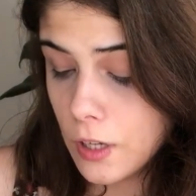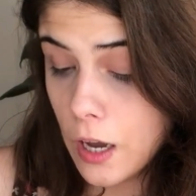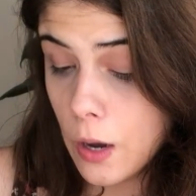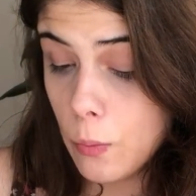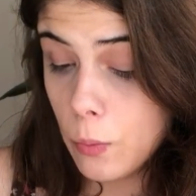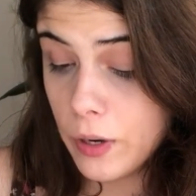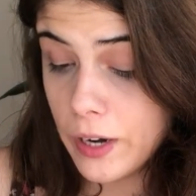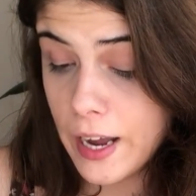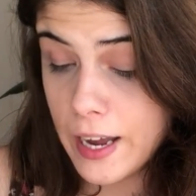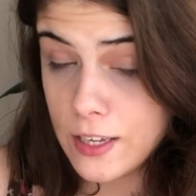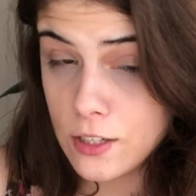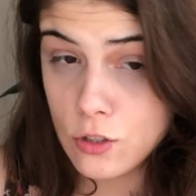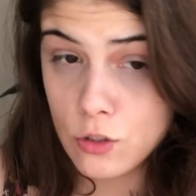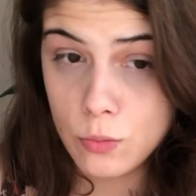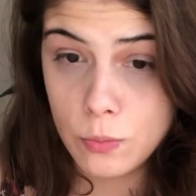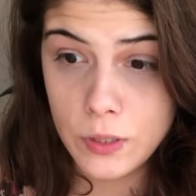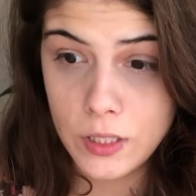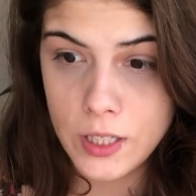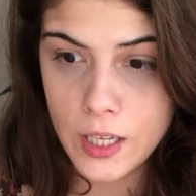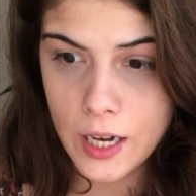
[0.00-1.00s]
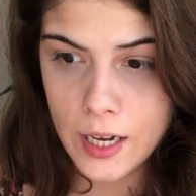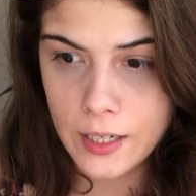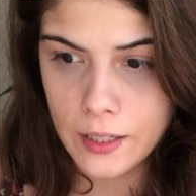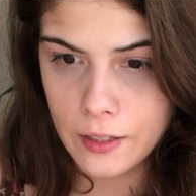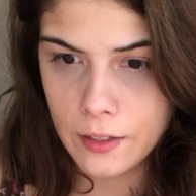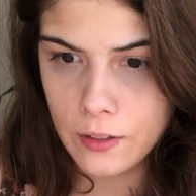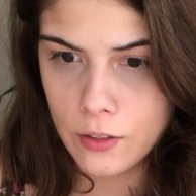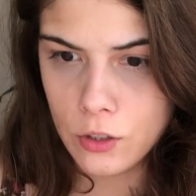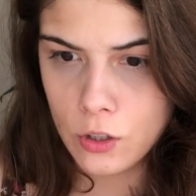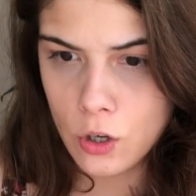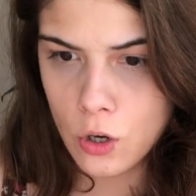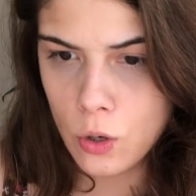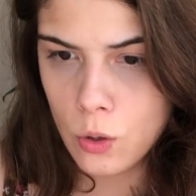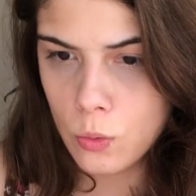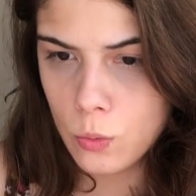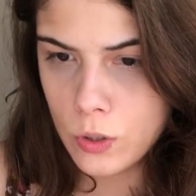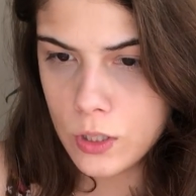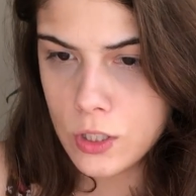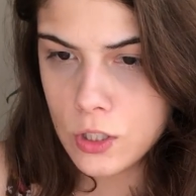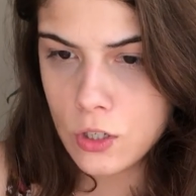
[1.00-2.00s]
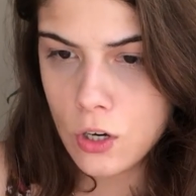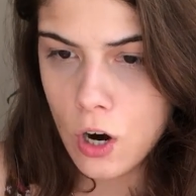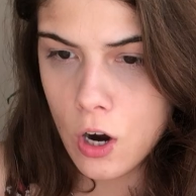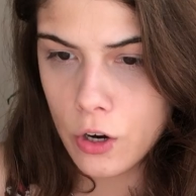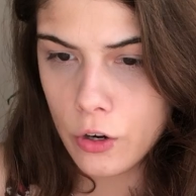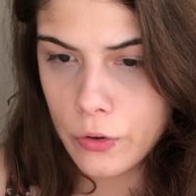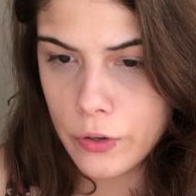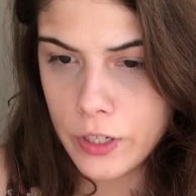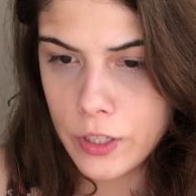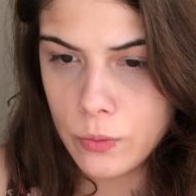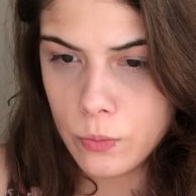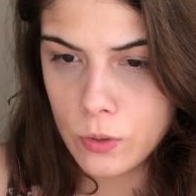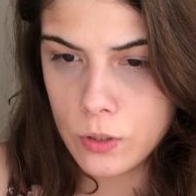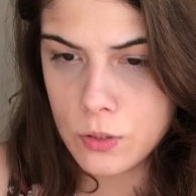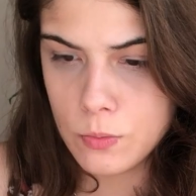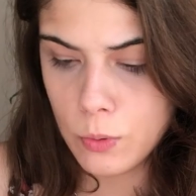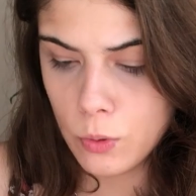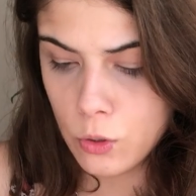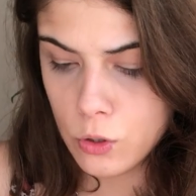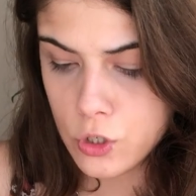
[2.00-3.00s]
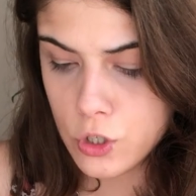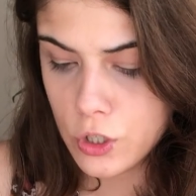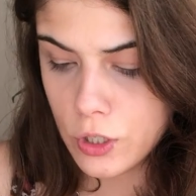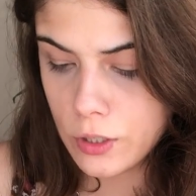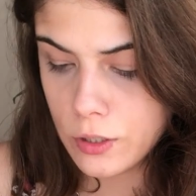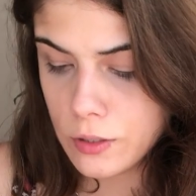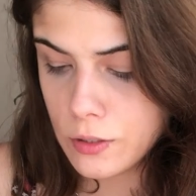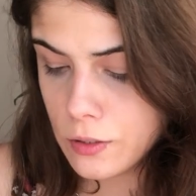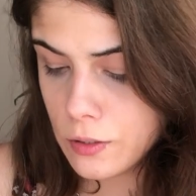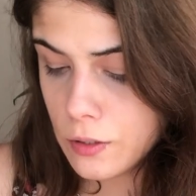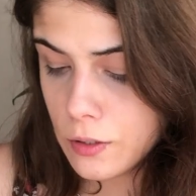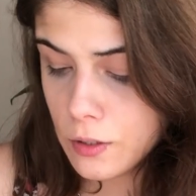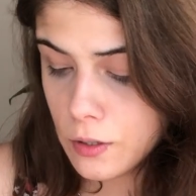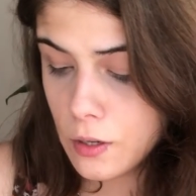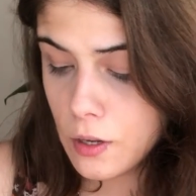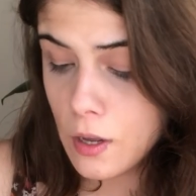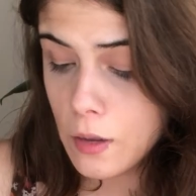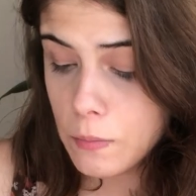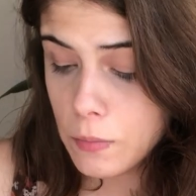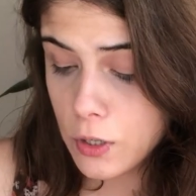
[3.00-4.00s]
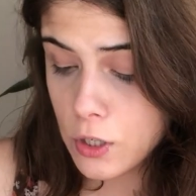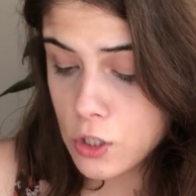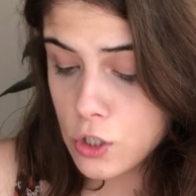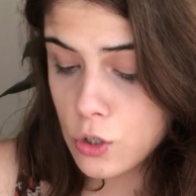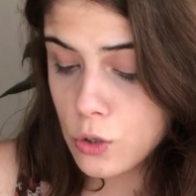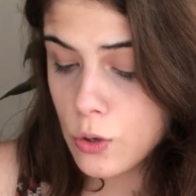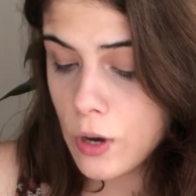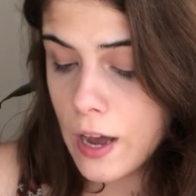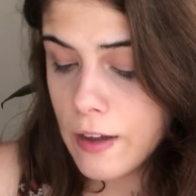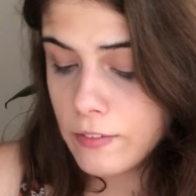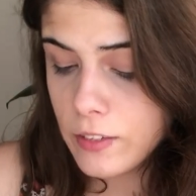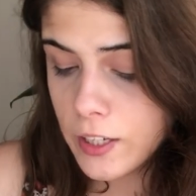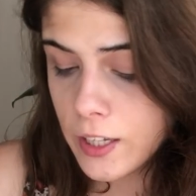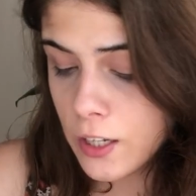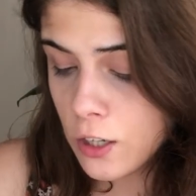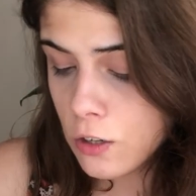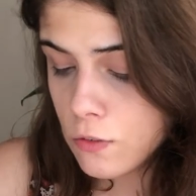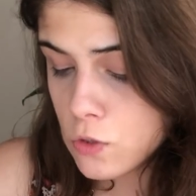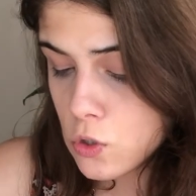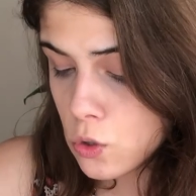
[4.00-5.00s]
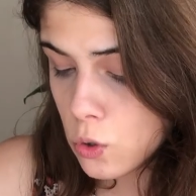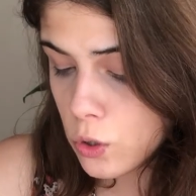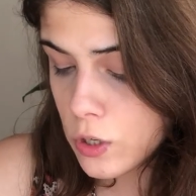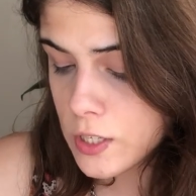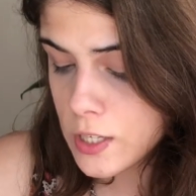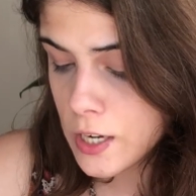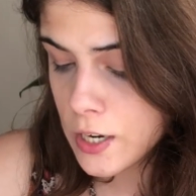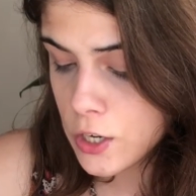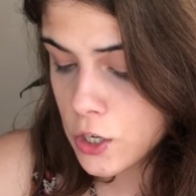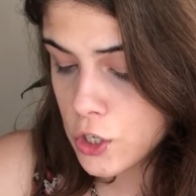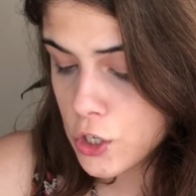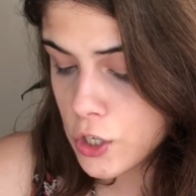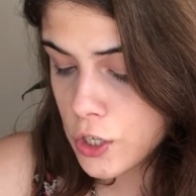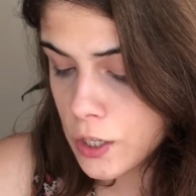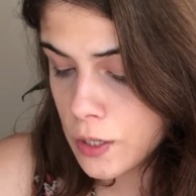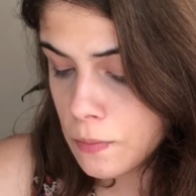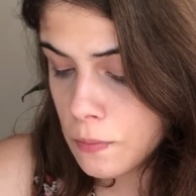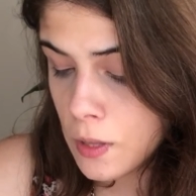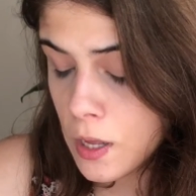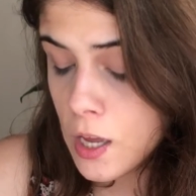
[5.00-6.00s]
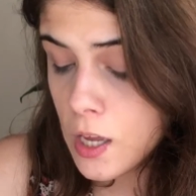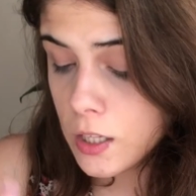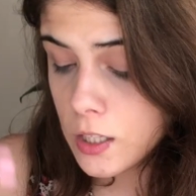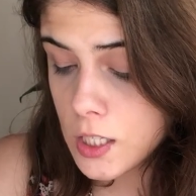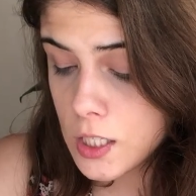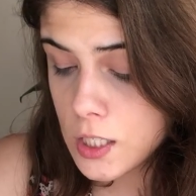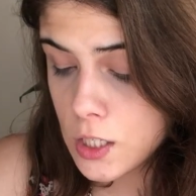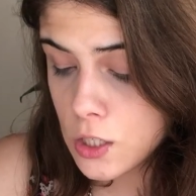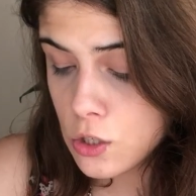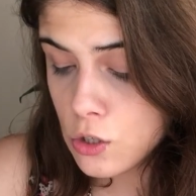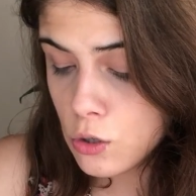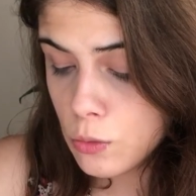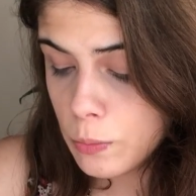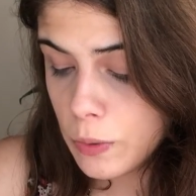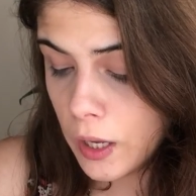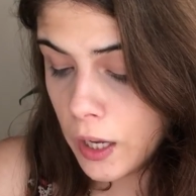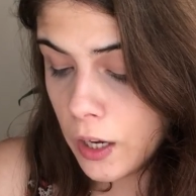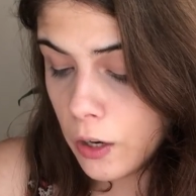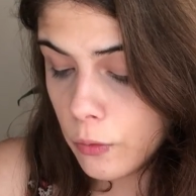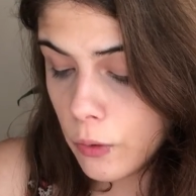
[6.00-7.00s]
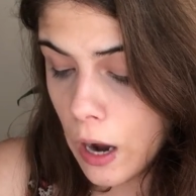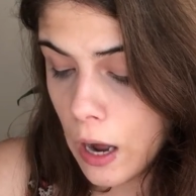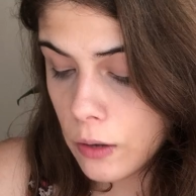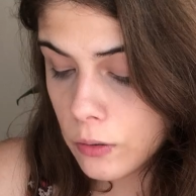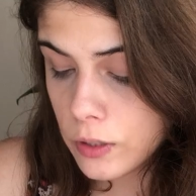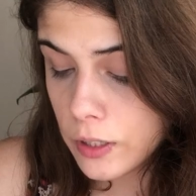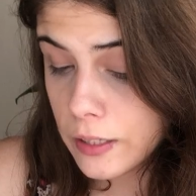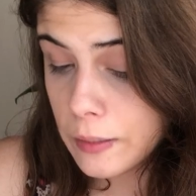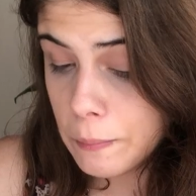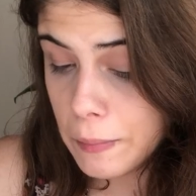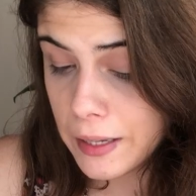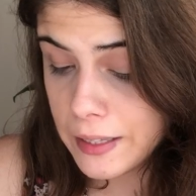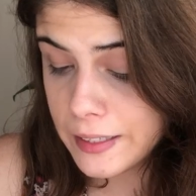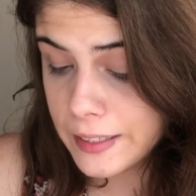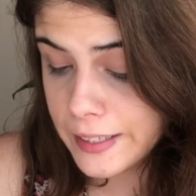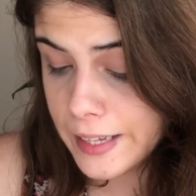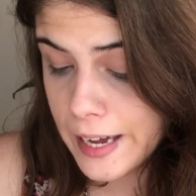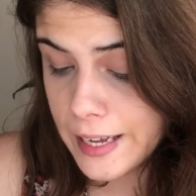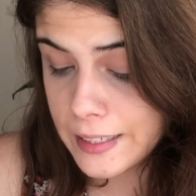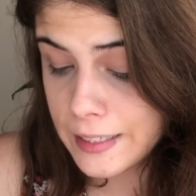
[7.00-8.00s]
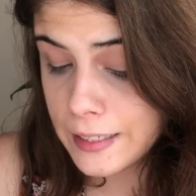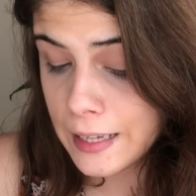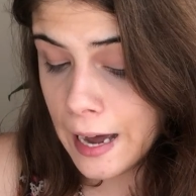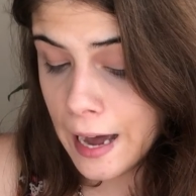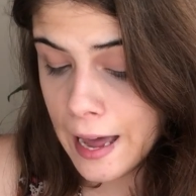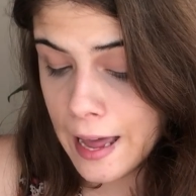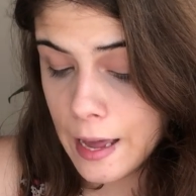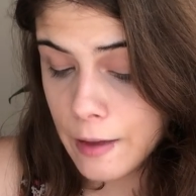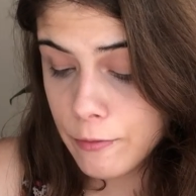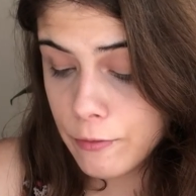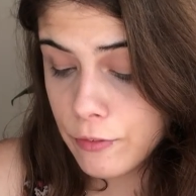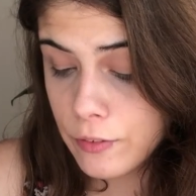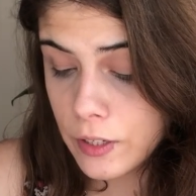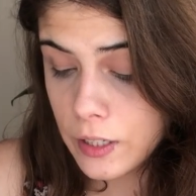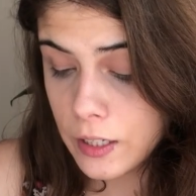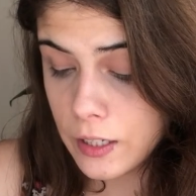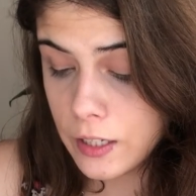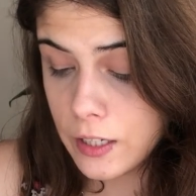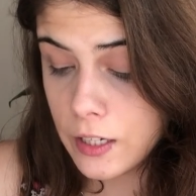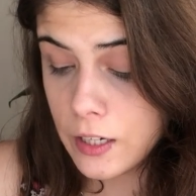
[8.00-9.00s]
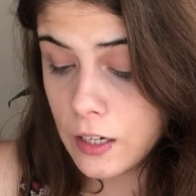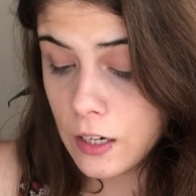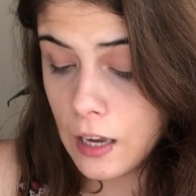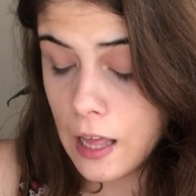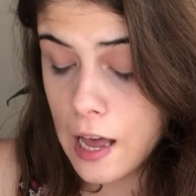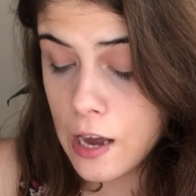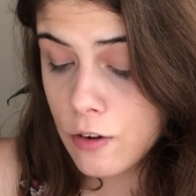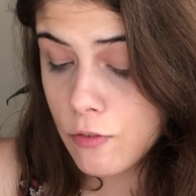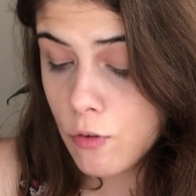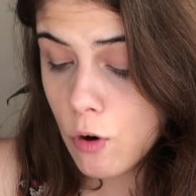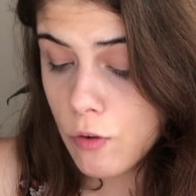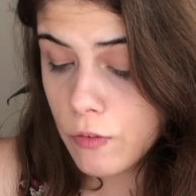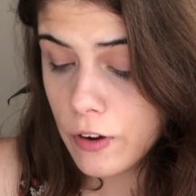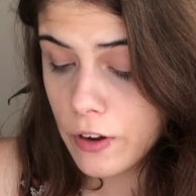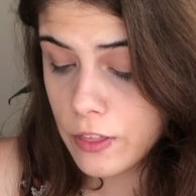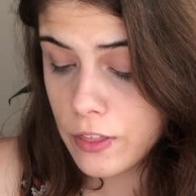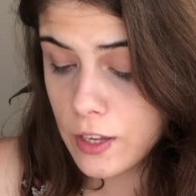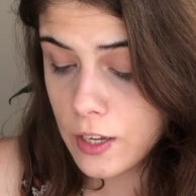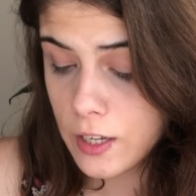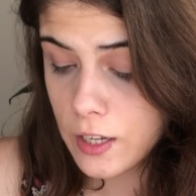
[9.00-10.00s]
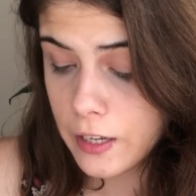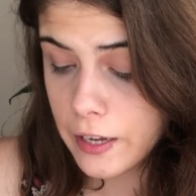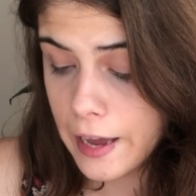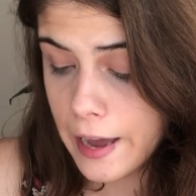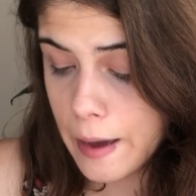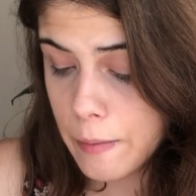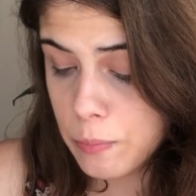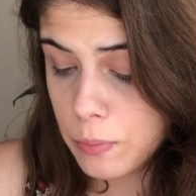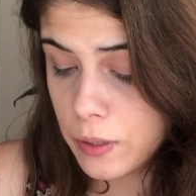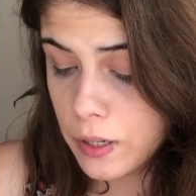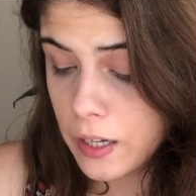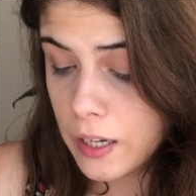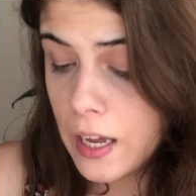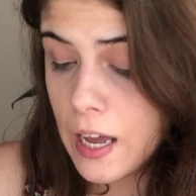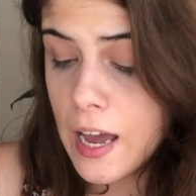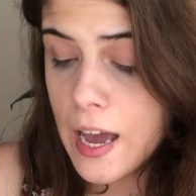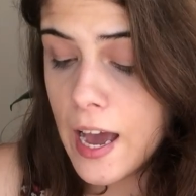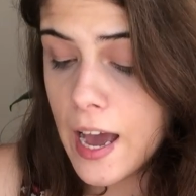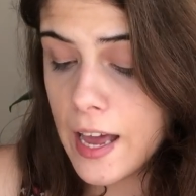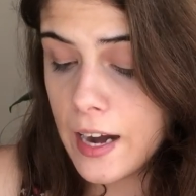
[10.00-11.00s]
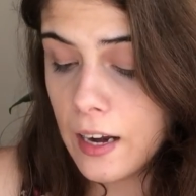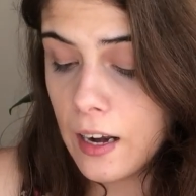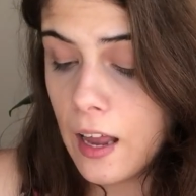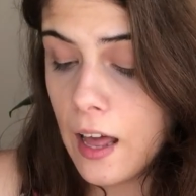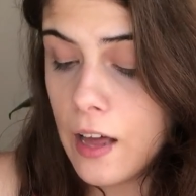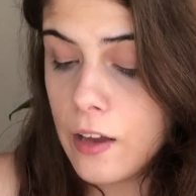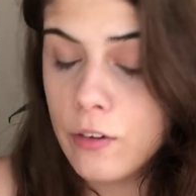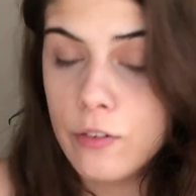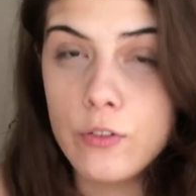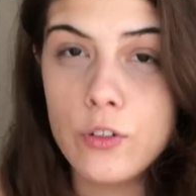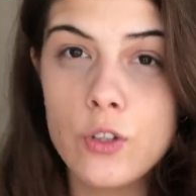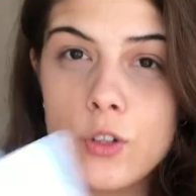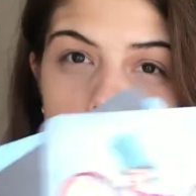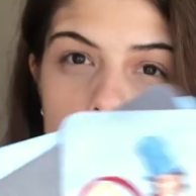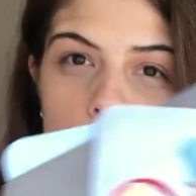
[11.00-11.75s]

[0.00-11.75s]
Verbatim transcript: and what has to be done. You know, what's concrete, what's bullshit. Because you have the King of Swords energy. This is you being grounded, but yet I am feeling here a lot of overthinking happening and a lot of, you